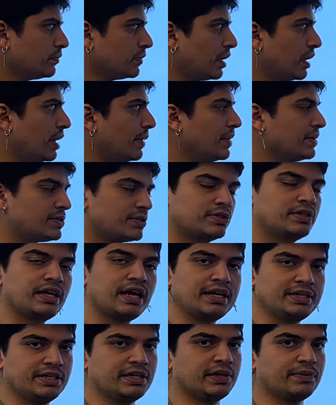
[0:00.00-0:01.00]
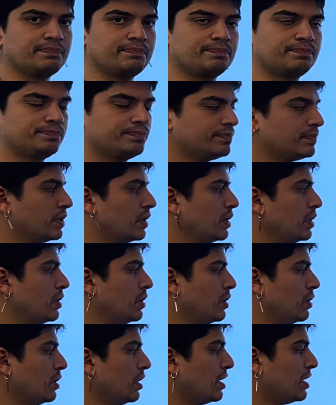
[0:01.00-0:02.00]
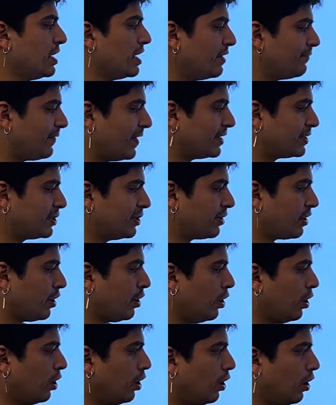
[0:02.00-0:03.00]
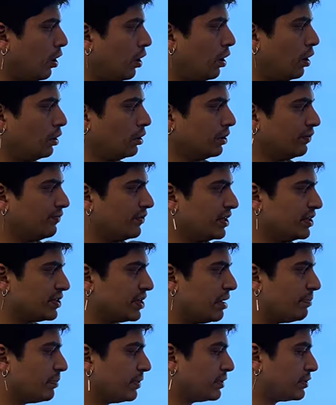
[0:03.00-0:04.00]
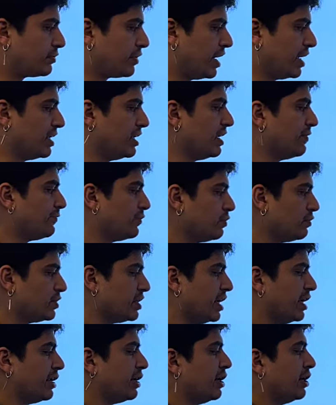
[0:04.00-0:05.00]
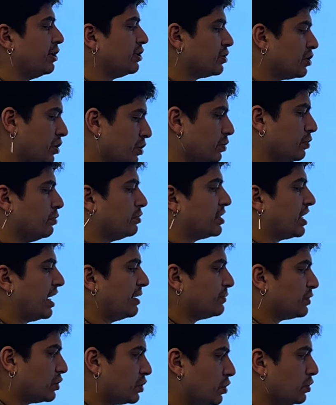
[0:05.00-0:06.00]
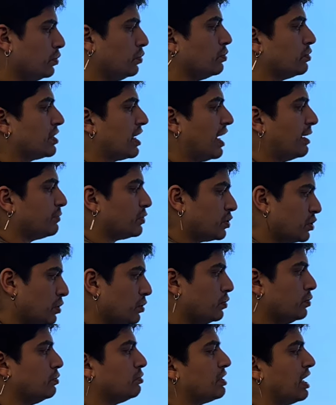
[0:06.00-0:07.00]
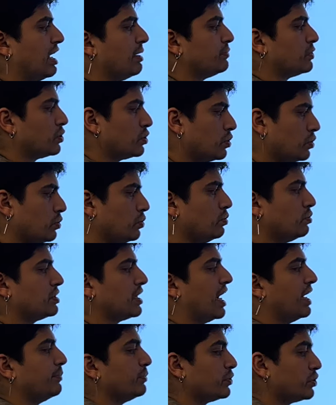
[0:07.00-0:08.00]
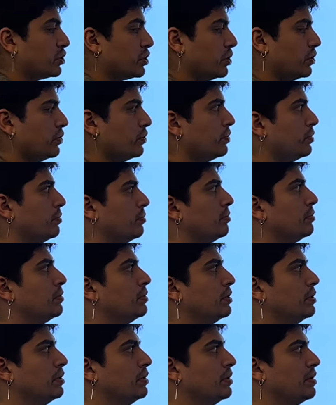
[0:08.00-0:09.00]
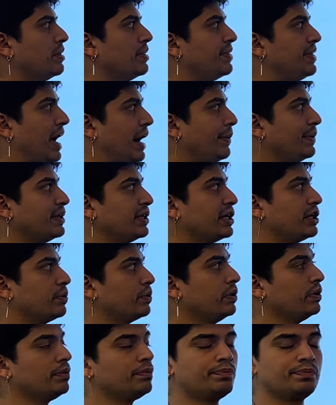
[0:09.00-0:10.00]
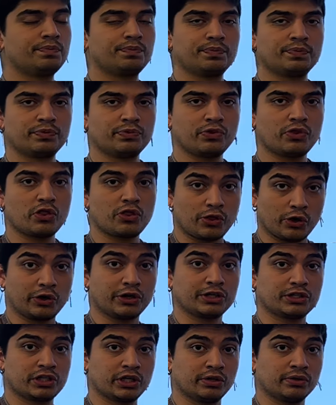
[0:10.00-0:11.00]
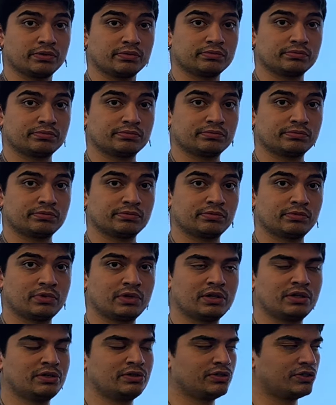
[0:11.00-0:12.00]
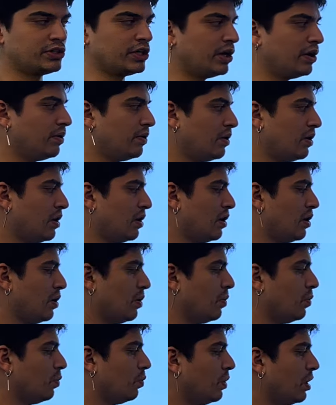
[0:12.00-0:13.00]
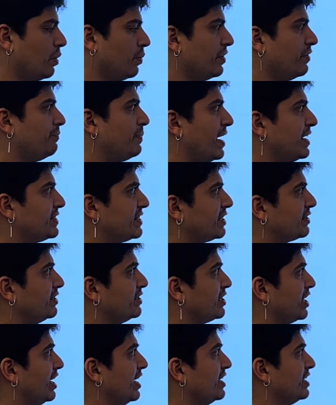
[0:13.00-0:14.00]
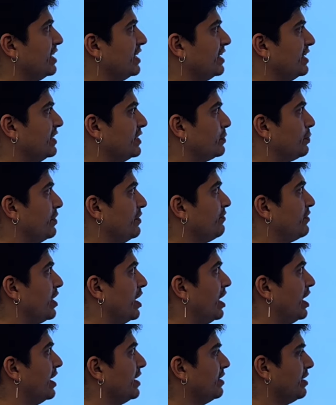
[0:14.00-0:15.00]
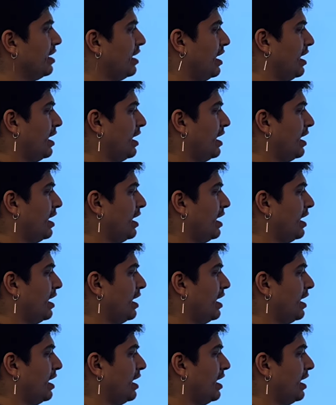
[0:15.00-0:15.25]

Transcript: this is the idea. If I took all of these numbers, right? If you did 2 times 2 times 2 times 2 times 2, that would equal 32. So what we've basically done is we've gone,